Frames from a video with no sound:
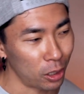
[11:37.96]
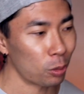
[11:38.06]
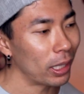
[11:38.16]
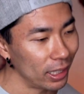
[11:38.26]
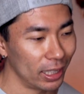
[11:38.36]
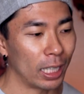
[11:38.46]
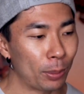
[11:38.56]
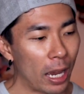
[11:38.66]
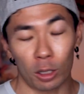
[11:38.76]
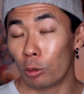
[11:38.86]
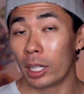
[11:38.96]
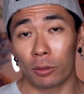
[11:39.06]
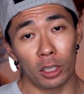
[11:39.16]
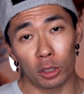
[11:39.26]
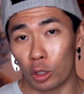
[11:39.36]
shredded 6-pack or
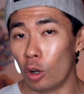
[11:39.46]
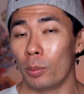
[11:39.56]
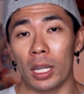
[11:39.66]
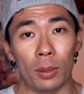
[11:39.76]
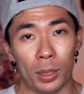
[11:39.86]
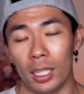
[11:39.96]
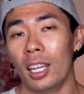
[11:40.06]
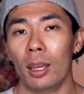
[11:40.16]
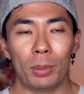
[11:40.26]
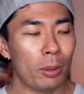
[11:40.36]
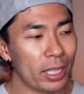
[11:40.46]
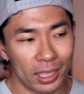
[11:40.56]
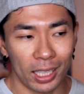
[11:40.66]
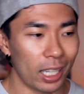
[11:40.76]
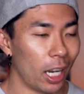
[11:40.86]
whatever your goal may be, maybe
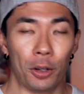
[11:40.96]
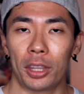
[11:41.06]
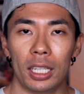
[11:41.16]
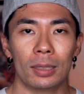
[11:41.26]
just to get healthy,